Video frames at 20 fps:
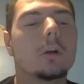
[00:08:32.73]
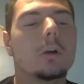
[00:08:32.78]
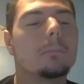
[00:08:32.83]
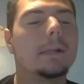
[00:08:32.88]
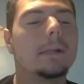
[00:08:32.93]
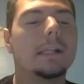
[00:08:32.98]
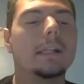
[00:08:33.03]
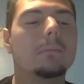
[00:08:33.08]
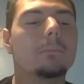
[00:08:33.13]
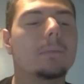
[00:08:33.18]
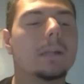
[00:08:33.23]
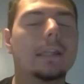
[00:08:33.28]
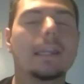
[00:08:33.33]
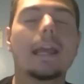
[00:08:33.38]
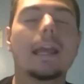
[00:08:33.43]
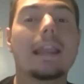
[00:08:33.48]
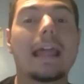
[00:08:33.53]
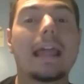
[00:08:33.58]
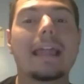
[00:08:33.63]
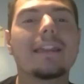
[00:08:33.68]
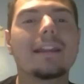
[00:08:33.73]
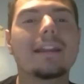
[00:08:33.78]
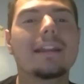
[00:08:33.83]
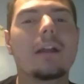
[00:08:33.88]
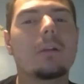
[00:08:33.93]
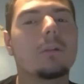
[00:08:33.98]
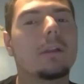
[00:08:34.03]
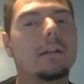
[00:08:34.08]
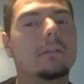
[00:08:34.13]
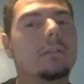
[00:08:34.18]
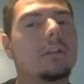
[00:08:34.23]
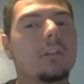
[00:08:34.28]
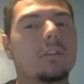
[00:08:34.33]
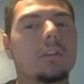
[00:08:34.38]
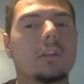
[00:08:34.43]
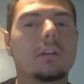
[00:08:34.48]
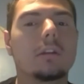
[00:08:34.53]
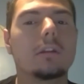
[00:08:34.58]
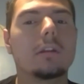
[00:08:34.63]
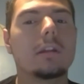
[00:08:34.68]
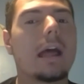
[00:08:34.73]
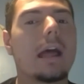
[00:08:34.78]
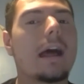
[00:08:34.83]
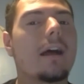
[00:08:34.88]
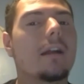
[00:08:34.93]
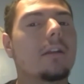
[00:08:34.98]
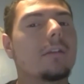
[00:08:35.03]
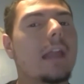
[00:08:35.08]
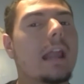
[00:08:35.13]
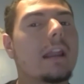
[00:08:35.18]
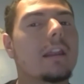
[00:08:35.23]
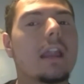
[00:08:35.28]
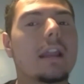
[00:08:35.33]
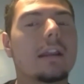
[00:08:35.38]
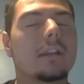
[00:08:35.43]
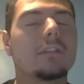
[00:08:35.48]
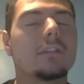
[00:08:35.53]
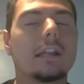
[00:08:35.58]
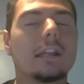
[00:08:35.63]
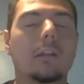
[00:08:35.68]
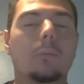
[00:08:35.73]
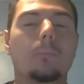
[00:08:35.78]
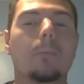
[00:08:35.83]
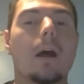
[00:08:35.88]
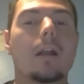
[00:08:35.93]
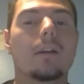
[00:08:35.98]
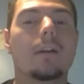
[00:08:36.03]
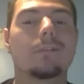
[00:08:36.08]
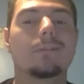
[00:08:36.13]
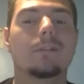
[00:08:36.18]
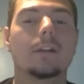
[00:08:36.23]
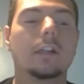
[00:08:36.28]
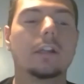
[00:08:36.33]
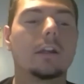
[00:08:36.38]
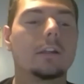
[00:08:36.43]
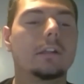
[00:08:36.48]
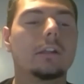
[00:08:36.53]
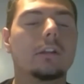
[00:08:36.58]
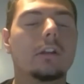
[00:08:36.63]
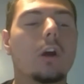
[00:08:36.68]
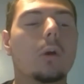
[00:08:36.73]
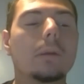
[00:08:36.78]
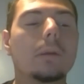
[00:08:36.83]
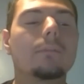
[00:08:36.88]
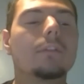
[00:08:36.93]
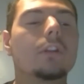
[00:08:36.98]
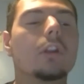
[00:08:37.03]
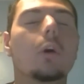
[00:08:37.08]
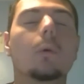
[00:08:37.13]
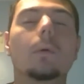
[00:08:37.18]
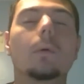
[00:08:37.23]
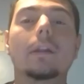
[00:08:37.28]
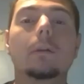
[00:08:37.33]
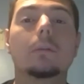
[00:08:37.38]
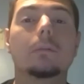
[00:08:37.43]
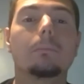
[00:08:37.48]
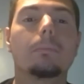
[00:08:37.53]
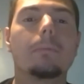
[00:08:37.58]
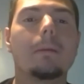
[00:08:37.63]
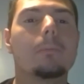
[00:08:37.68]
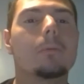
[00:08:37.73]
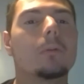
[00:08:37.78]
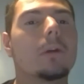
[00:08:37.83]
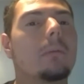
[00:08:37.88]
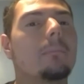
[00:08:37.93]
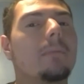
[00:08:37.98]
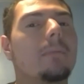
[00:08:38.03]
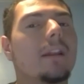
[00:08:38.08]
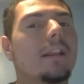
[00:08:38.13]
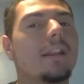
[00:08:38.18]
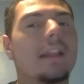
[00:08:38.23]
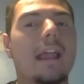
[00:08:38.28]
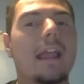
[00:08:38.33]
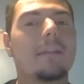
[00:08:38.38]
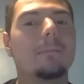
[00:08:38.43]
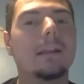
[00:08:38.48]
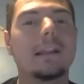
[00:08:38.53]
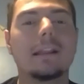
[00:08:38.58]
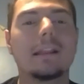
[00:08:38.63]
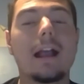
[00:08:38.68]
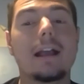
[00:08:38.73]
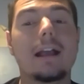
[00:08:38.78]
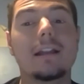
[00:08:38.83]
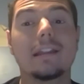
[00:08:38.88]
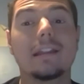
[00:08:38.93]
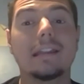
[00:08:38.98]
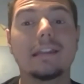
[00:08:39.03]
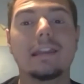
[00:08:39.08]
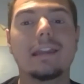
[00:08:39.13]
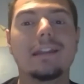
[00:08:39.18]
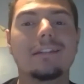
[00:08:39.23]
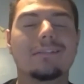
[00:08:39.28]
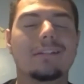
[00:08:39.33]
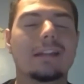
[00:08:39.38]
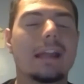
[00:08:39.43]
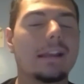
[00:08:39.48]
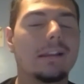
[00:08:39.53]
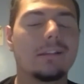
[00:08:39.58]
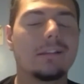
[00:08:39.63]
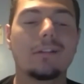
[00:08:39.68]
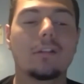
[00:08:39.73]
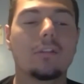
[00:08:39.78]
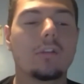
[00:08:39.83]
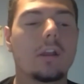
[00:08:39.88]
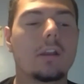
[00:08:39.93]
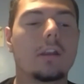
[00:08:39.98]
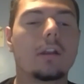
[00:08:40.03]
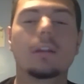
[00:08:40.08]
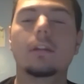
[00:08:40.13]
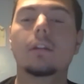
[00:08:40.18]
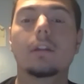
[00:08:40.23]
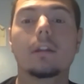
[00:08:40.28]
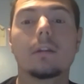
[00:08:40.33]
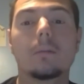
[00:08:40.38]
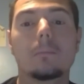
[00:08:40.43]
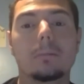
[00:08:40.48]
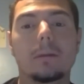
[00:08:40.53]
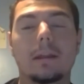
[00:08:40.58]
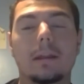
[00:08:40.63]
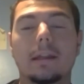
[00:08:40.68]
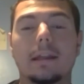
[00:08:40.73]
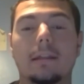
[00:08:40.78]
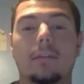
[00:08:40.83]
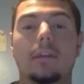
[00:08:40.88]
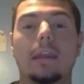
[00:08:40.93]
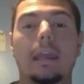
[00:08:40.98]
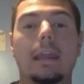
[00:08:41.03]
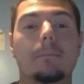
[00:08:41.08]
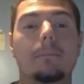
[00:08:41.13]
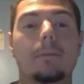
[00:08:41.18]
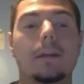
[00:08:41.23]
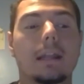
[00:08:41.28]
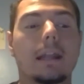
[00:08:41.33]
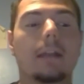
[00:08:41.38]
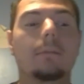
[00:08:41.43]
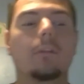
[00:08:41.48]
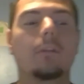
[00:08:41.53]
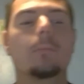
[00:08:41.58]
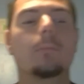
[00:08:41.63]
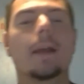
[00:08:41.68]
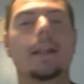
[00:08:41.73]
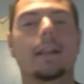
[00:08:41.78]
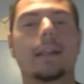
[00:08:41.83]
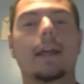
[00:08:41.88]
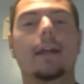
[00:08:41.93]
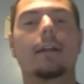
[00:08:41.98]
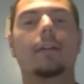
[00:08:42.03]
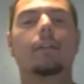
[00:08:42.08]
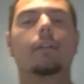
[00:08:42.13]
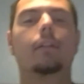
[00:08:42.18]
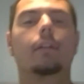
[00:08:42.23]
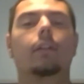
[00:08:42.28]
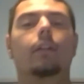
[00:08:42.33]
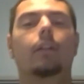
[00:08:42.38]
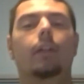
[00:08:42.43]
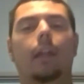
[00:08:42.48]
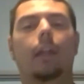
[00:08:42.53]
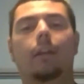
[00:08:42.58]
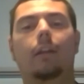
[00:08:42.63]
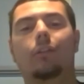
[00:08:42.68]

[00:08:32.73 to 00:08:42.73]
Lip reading: But again, I like how like not a lot of things bother Trae Young. You know, even though people get pissed at him, he's not going to engage in that. He's just going to play his game. And I respect that. Okay.